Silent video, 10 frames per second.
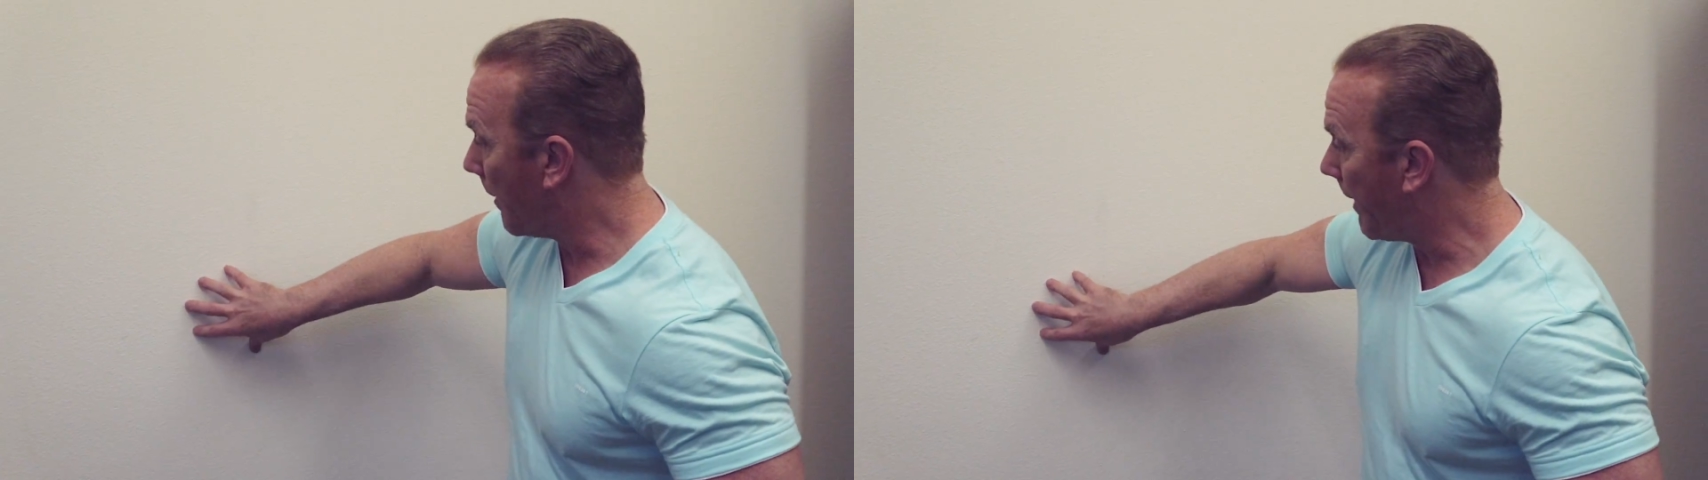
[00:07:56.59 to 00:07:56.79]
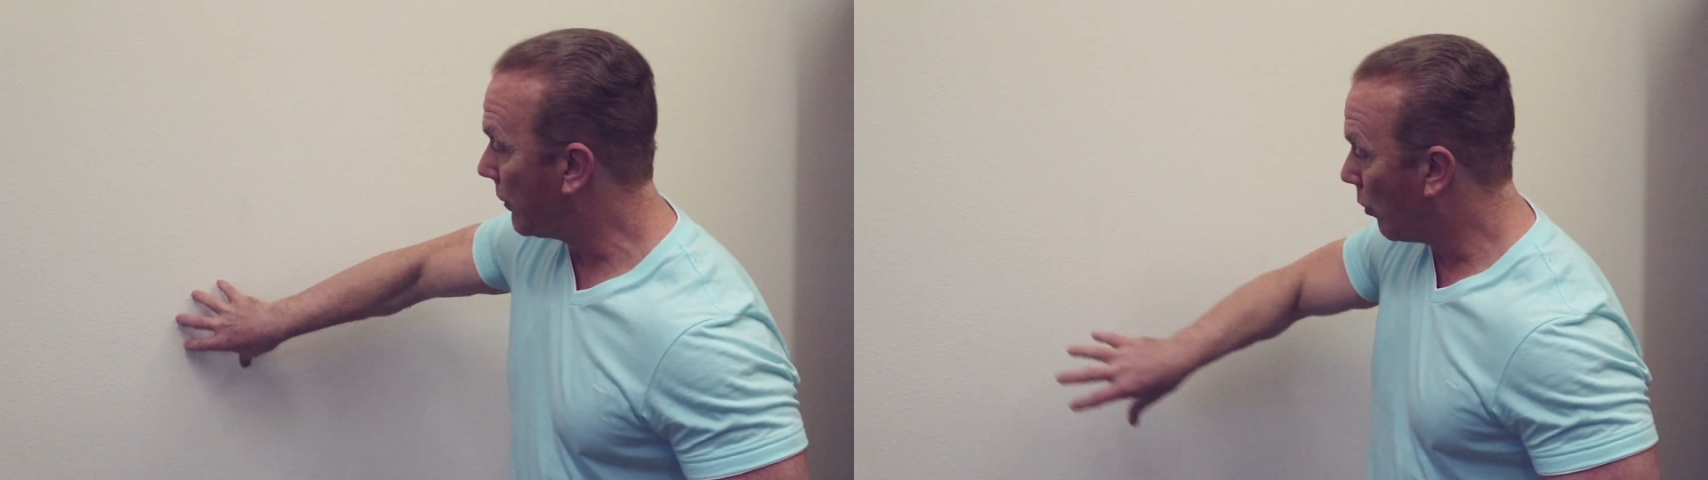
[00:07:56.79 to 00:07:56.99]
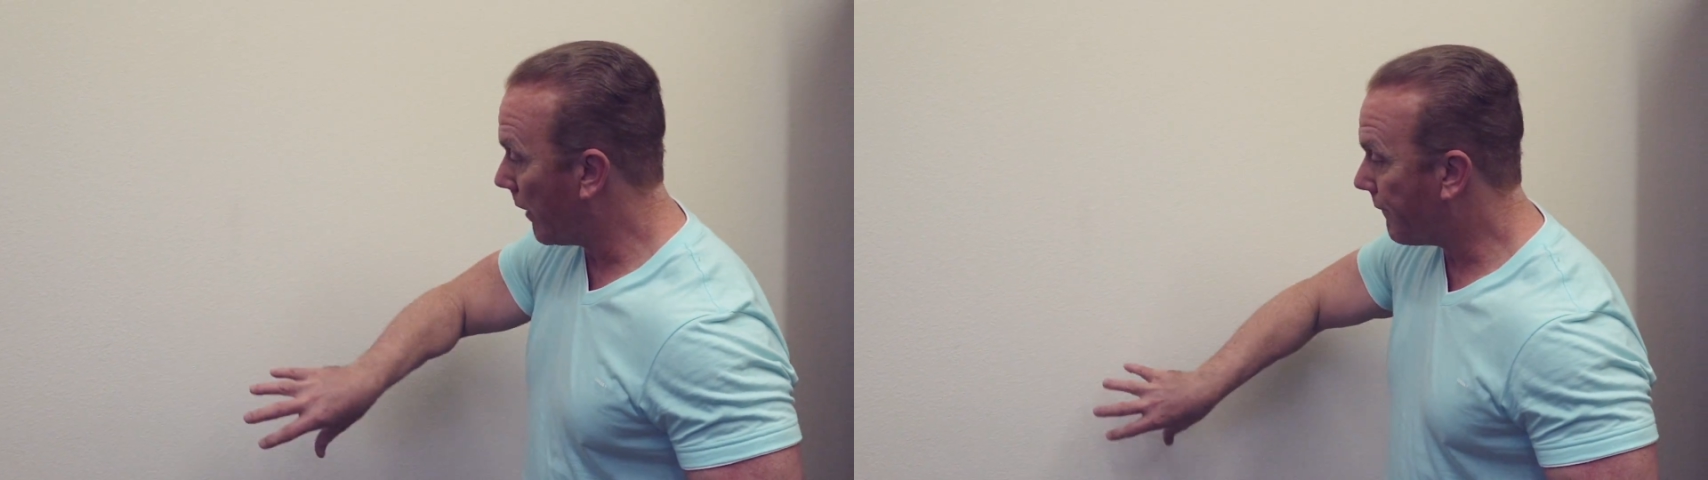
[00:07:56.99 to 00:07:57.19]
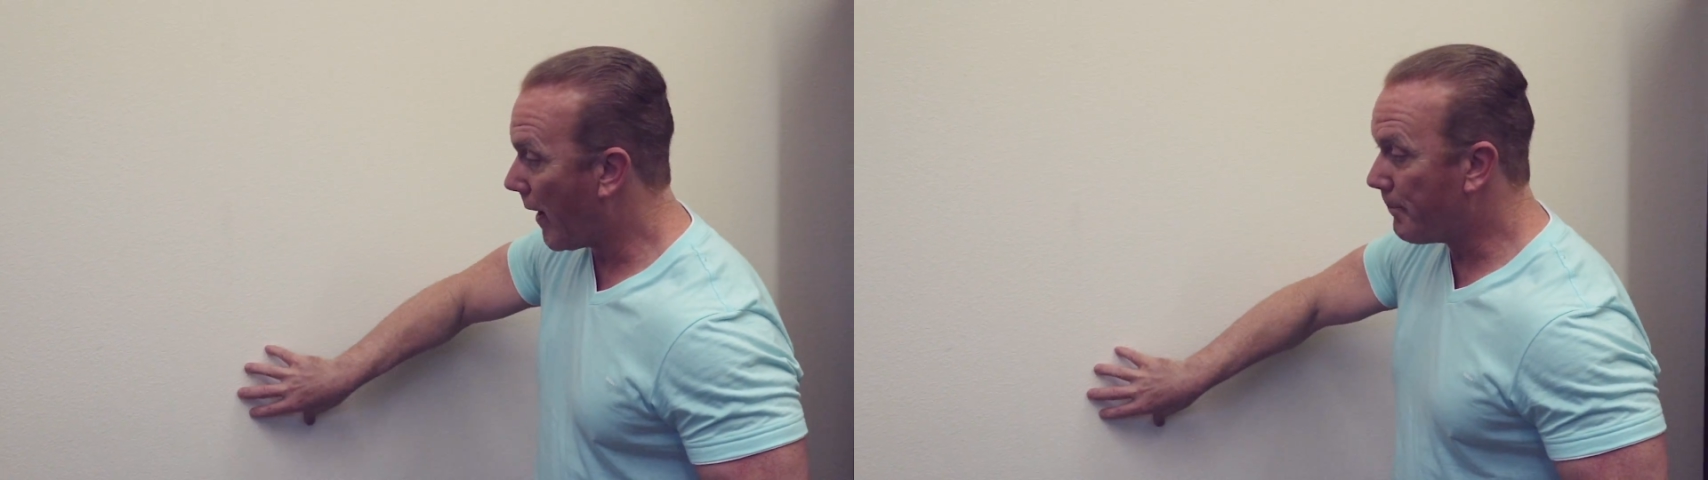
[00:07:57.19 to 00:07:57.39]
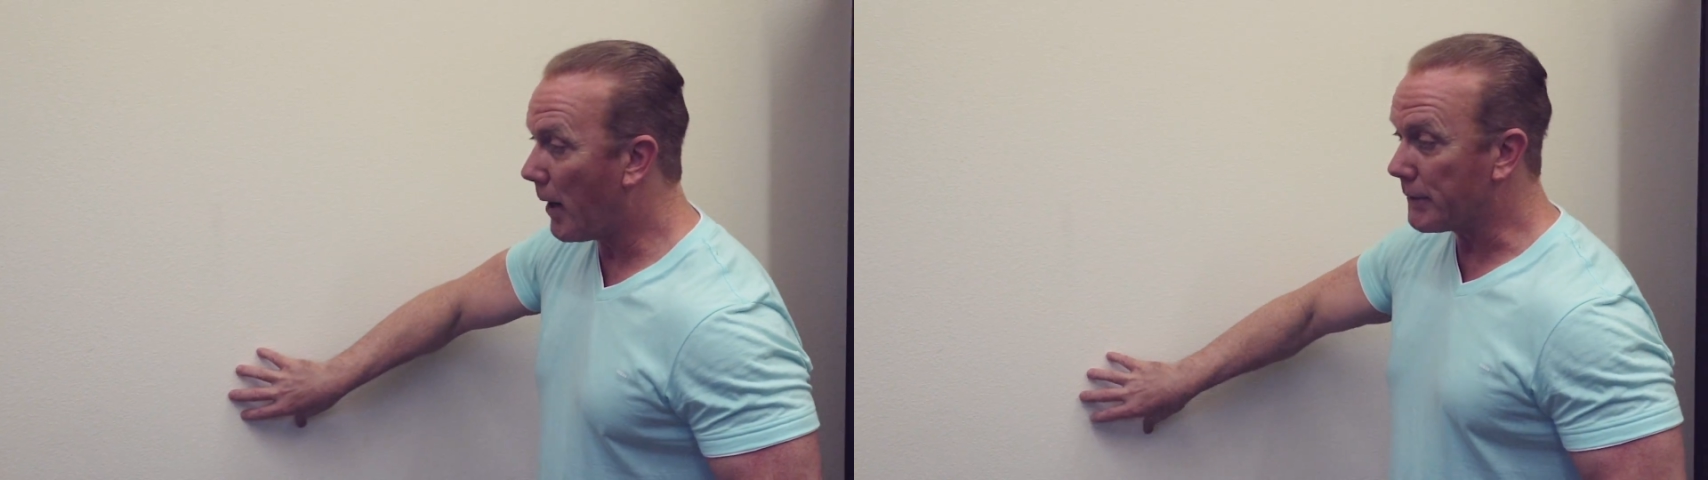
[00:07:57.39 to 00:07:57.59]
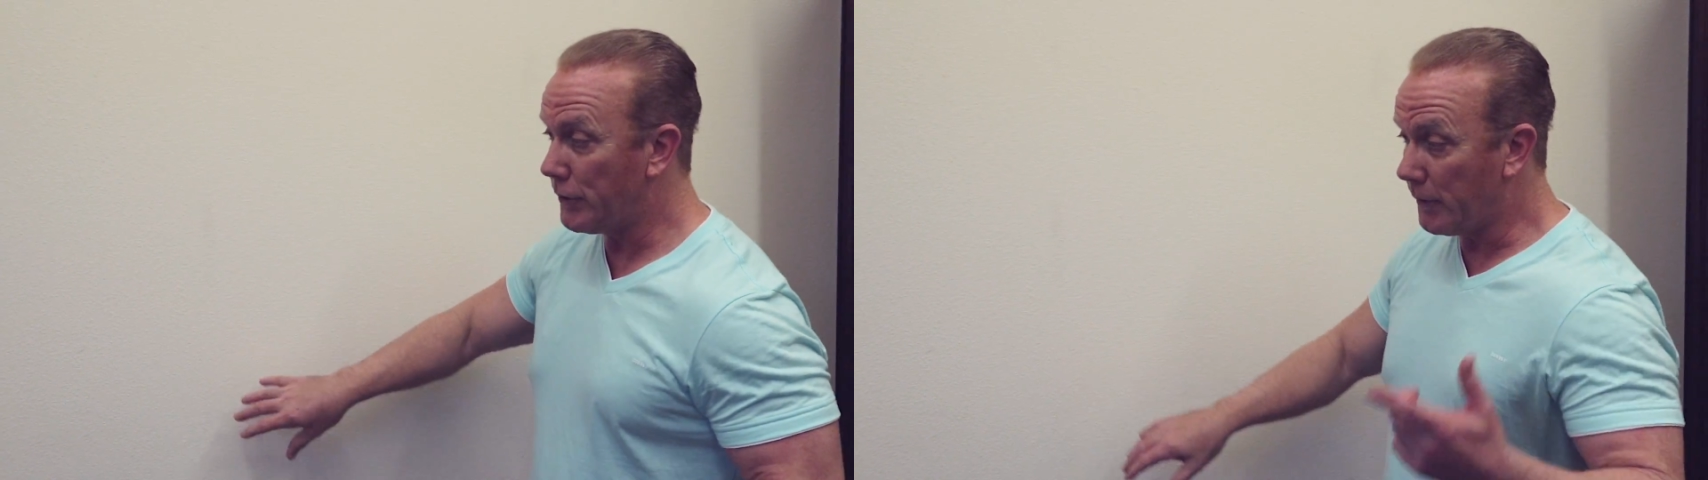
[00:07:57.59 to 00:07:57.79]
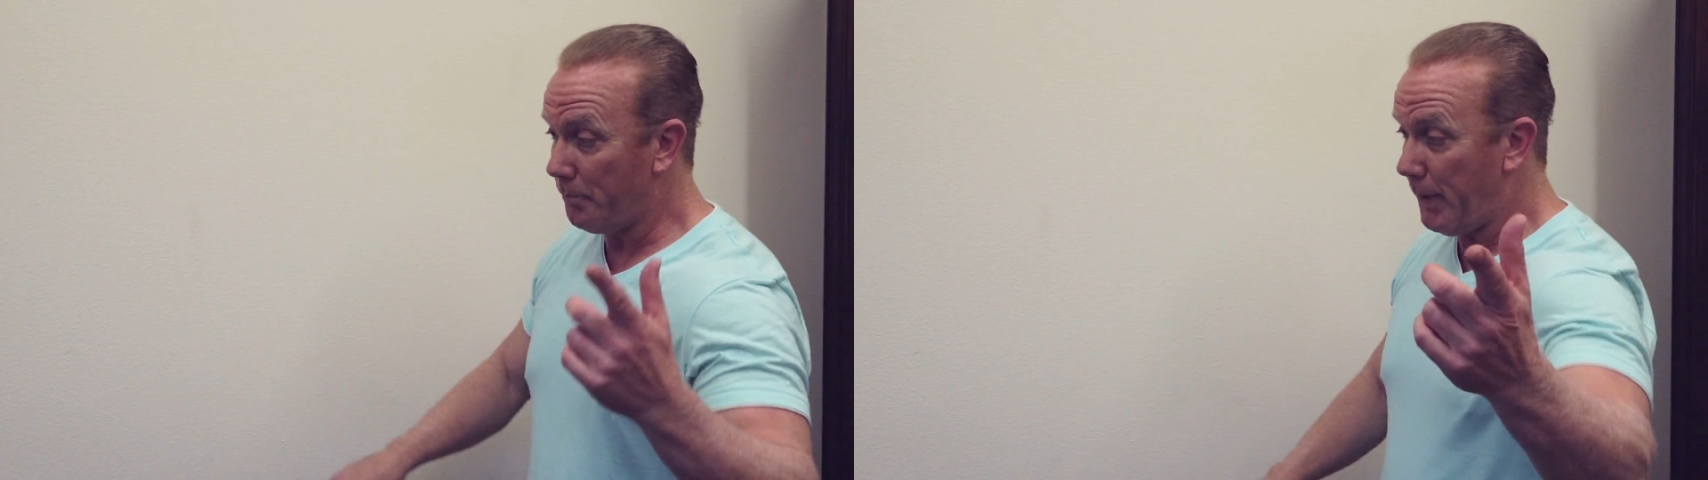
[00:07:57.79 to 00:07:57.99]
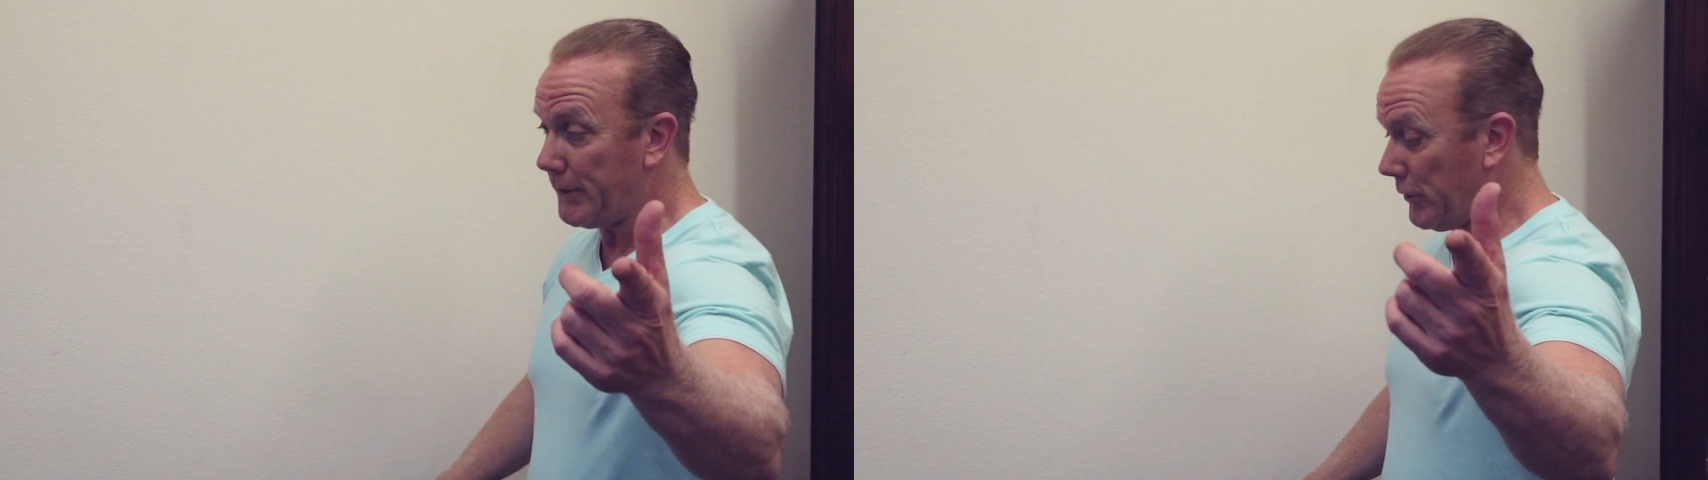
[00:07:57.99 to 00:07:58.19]
I make 25 bucks. You
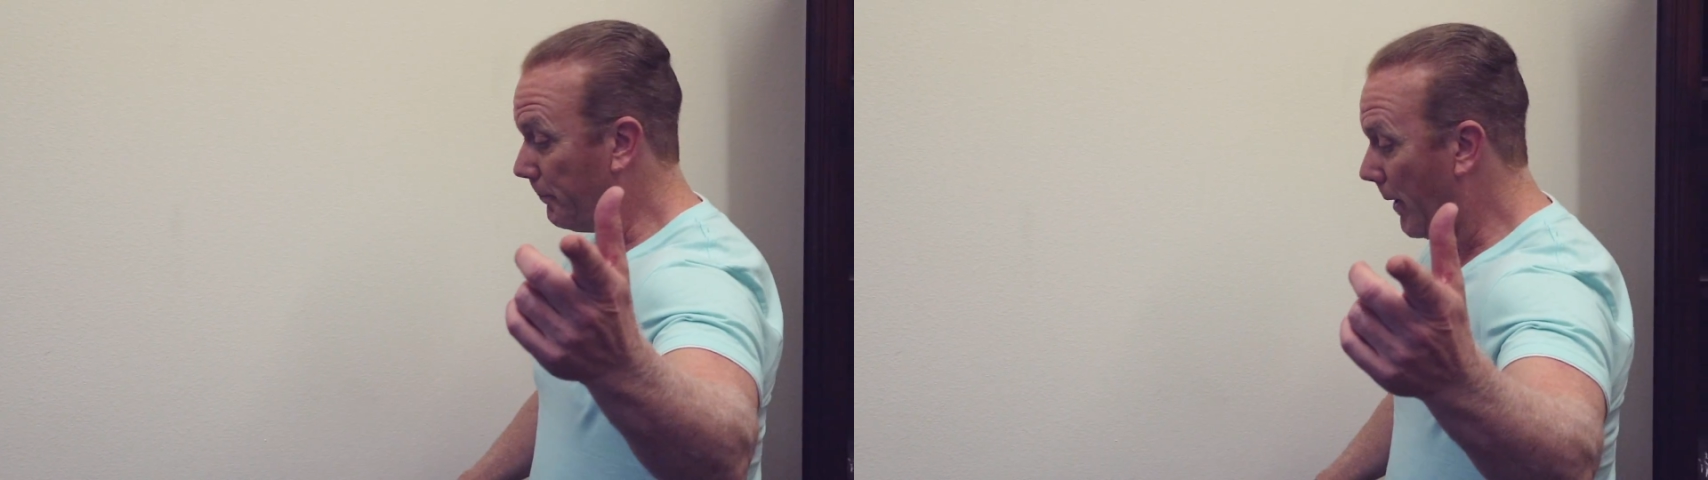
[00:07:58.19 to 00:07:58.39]
can bet your